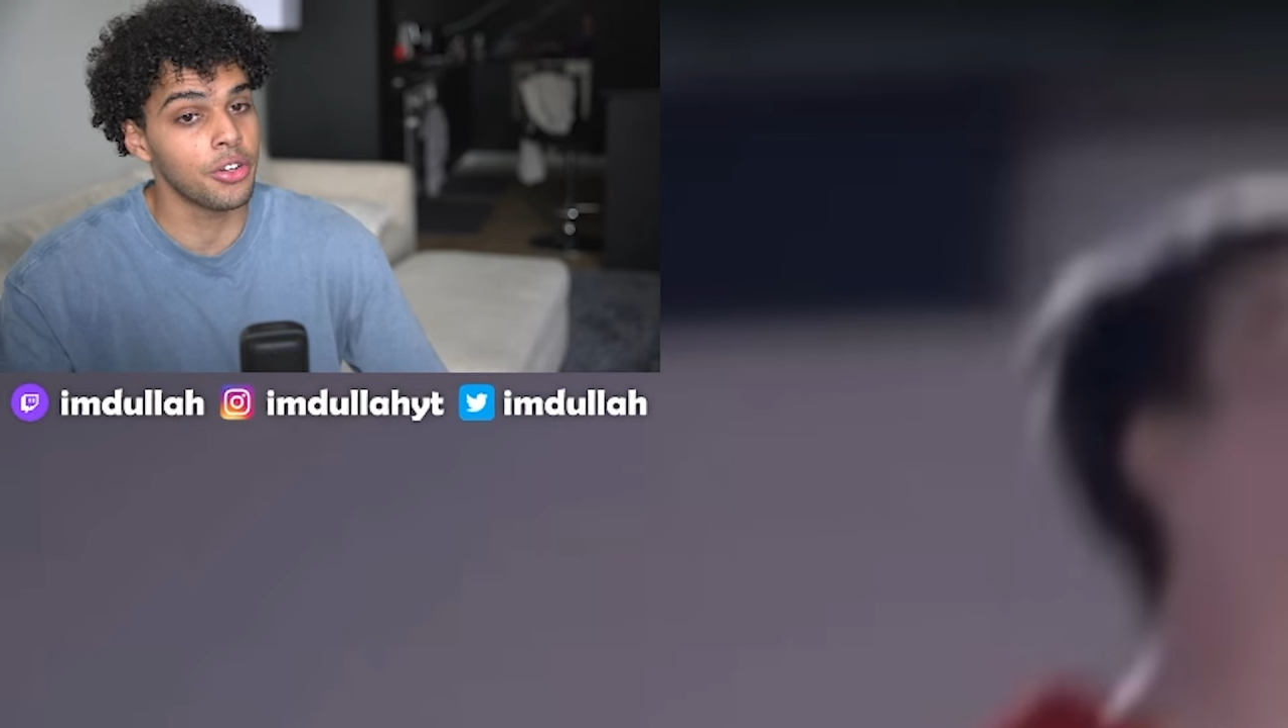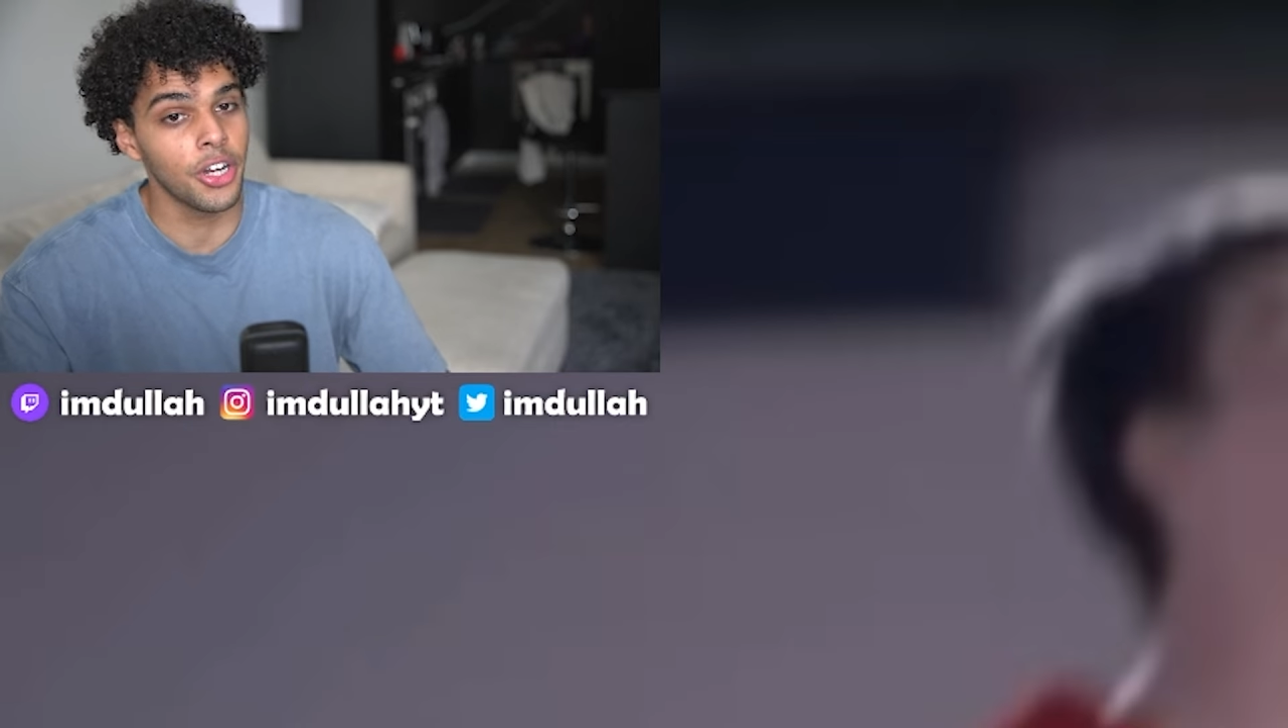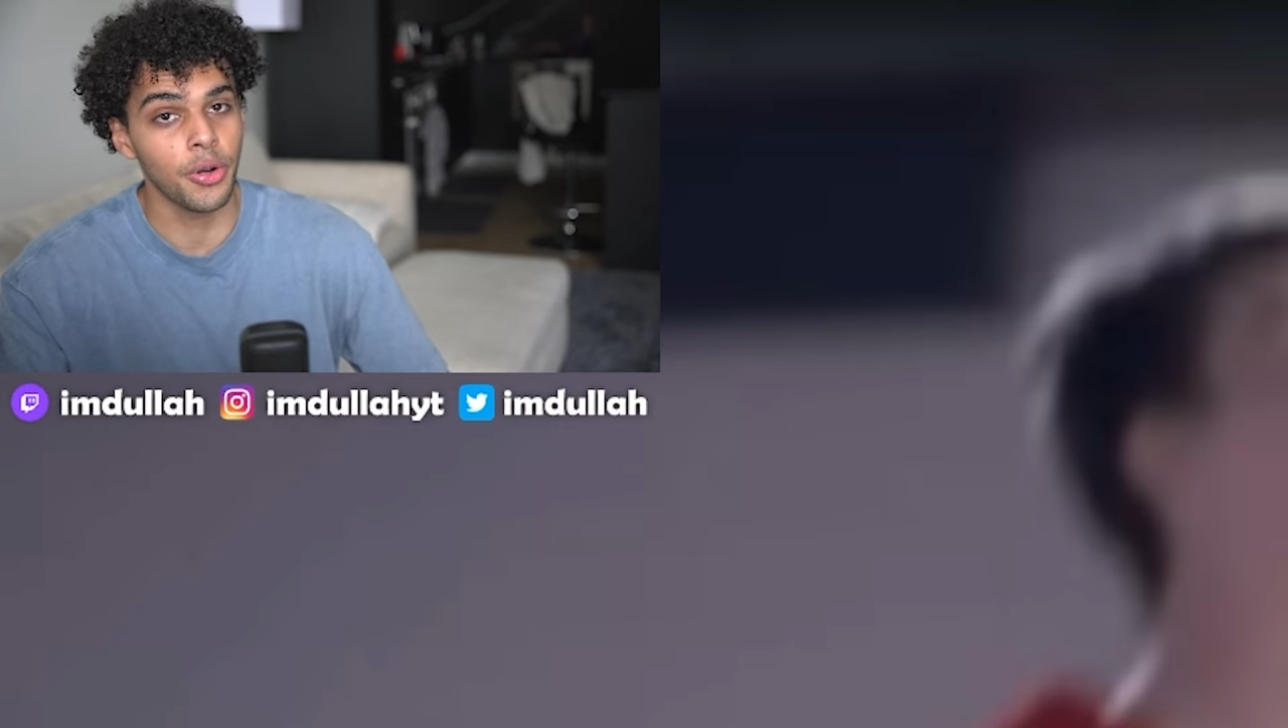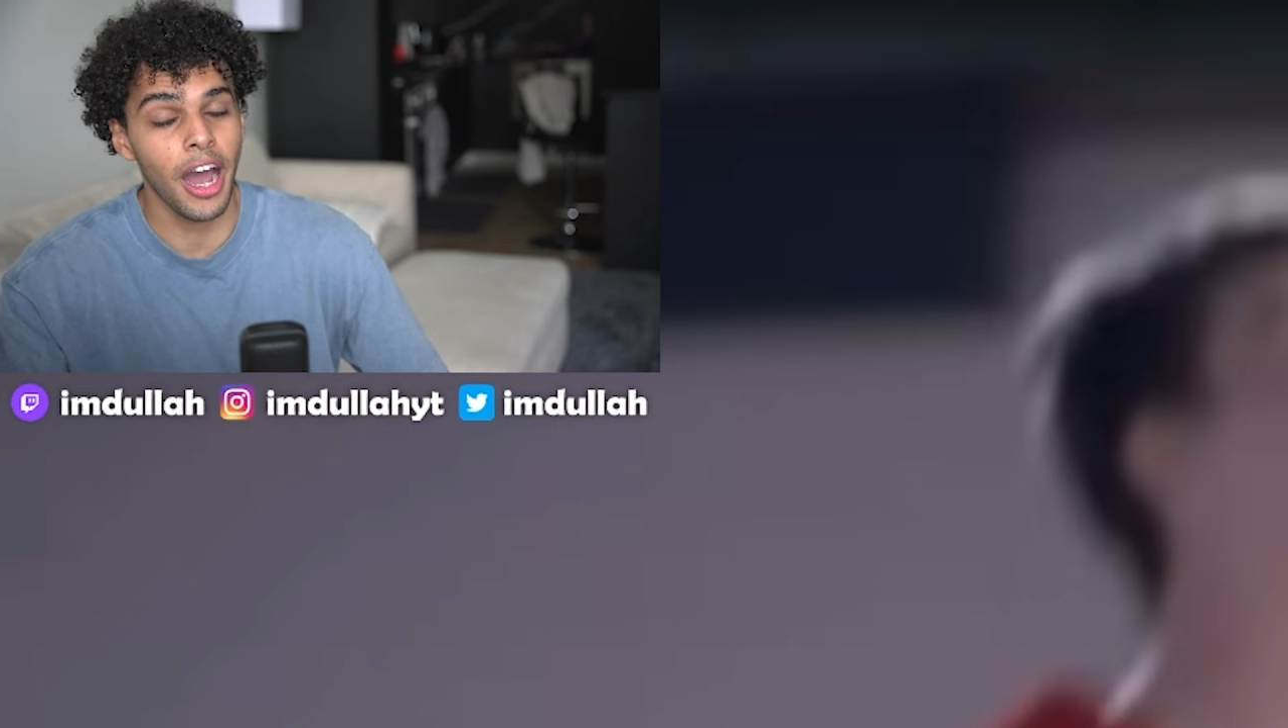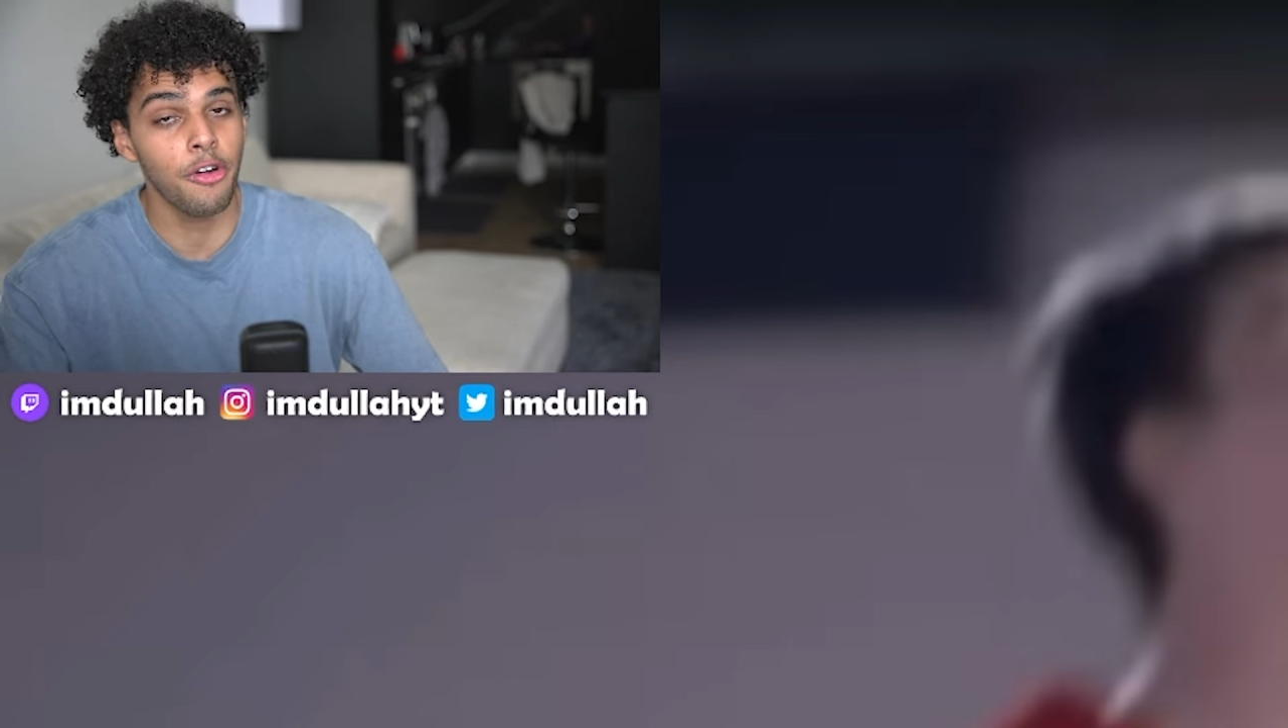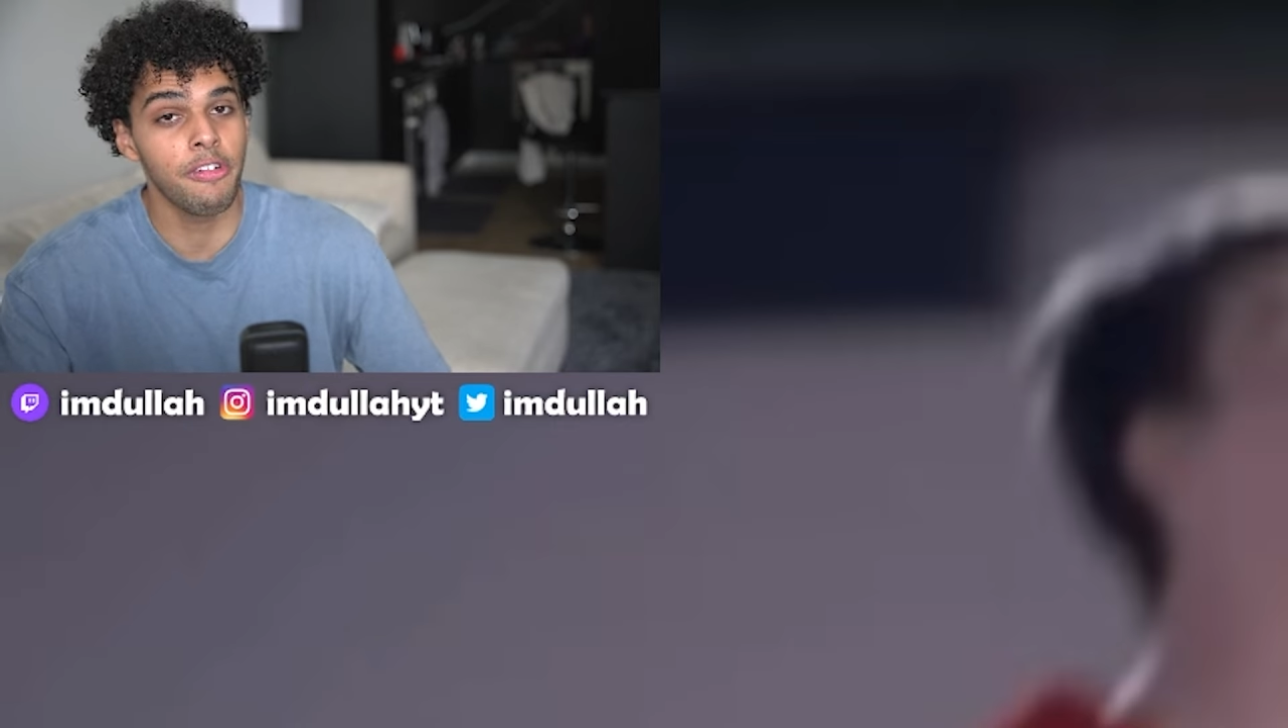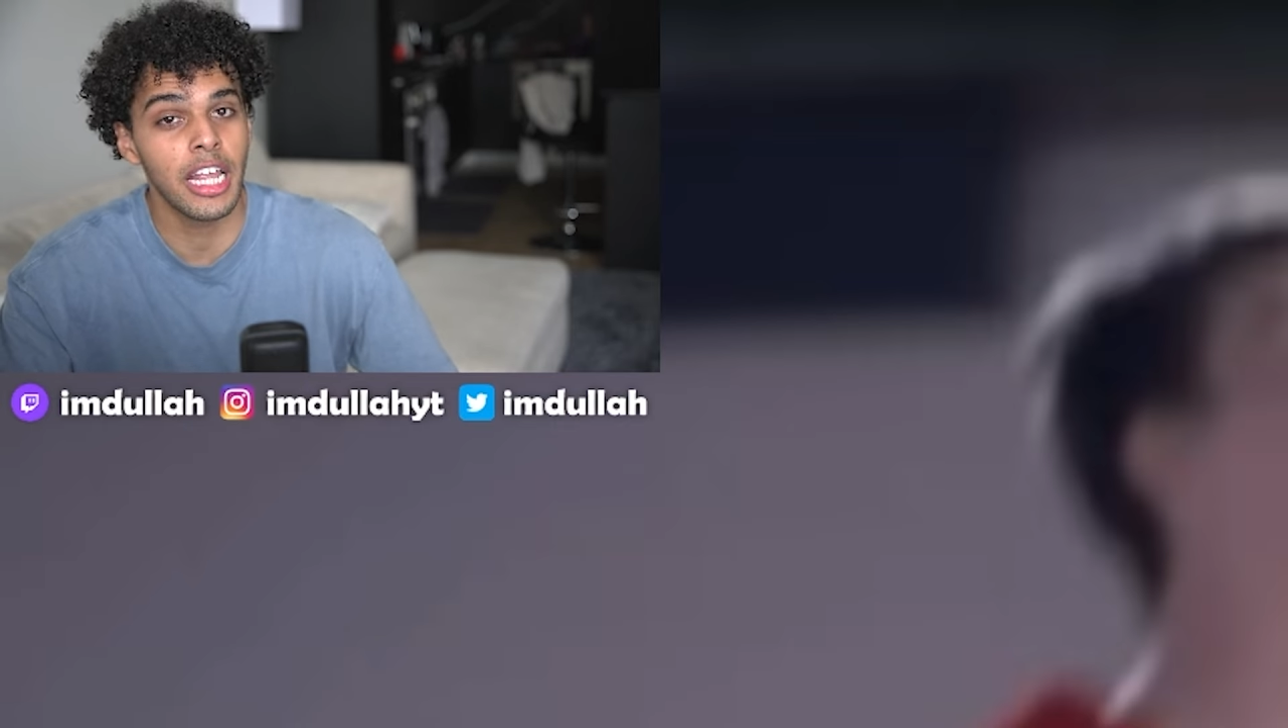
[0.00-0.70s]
I don't know how